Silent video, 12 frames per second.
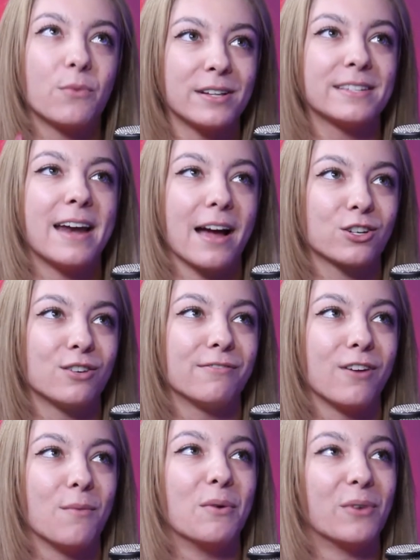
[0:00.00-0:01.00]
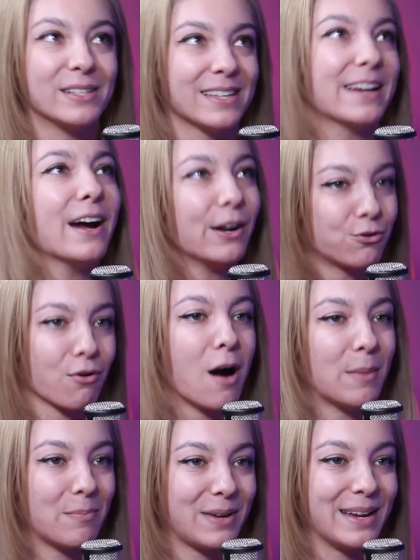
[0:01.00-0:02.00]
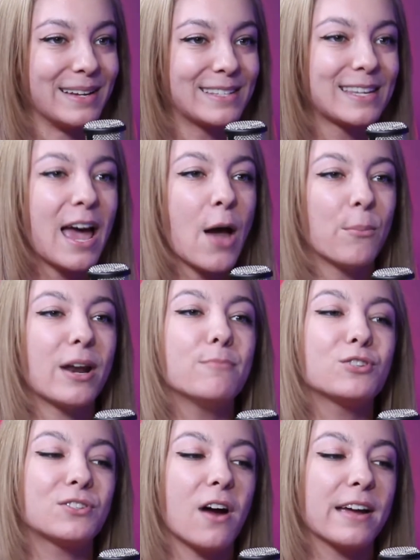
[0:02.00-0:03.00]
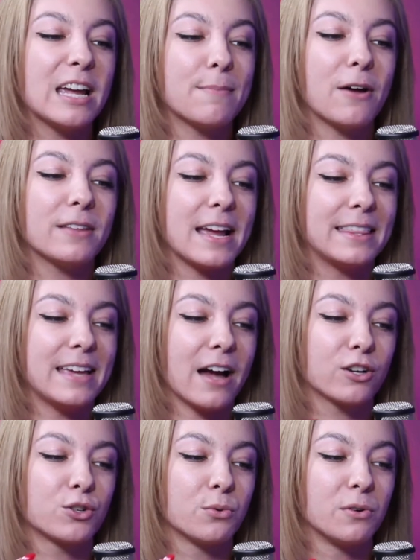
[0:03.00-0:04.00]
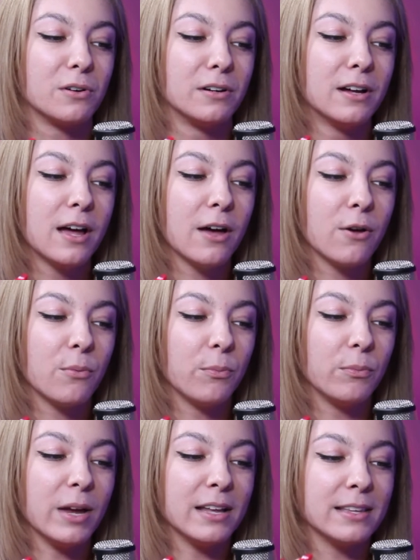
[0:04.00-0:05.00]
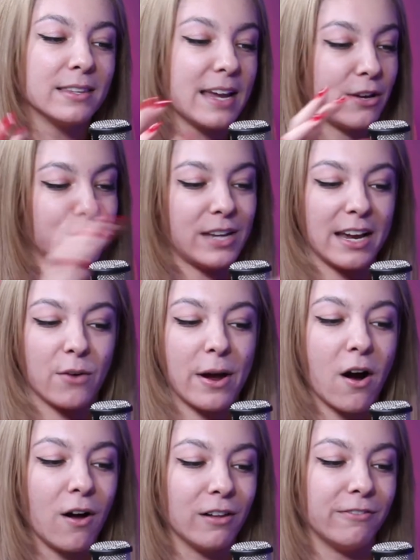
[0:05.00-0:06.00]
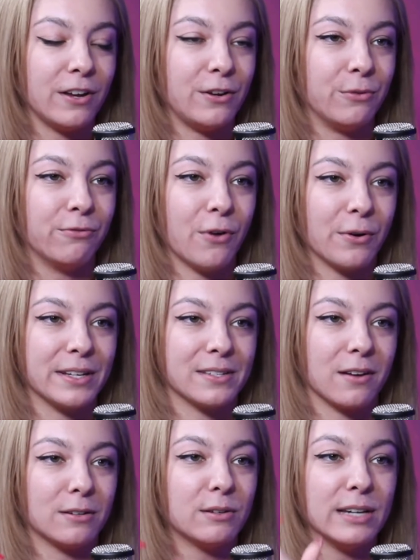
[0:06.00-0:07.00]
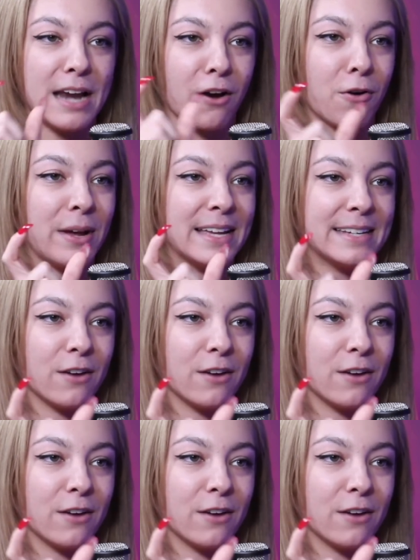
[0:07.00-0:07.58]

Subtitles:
one's an action film and one's like a drama piece. Right. But I'm just talking about, like, the actual, it, like, you take away all of it, you focus on narrowing it